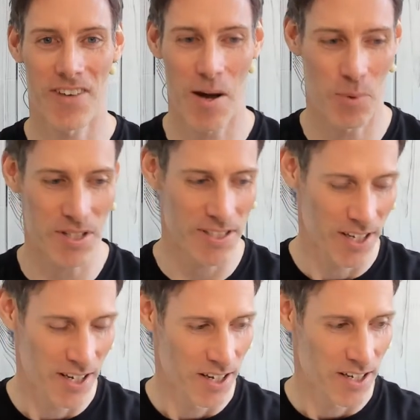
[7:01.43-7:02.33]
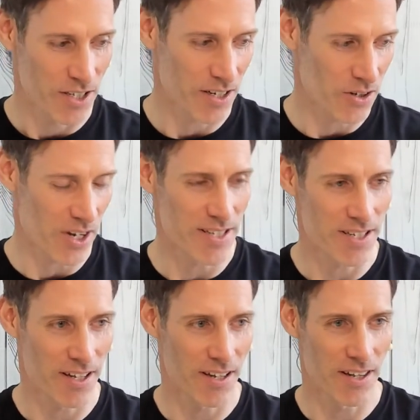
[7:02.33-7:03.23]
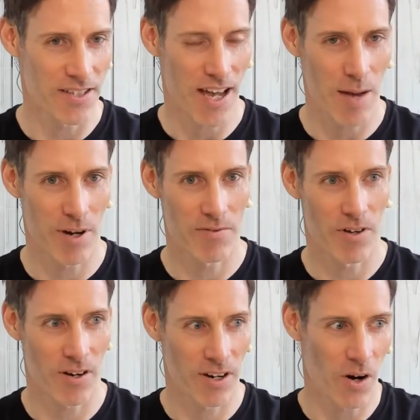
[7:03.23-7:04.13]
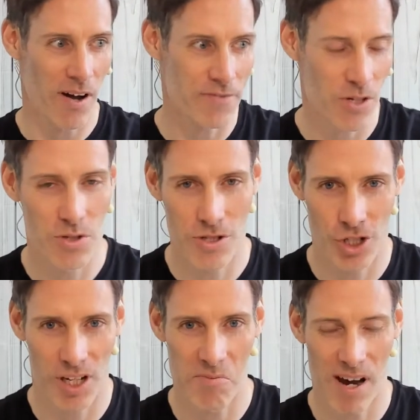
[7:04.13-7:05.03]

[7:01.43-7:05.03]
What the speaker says: her out. But she got into the habit of I have to go to the gym.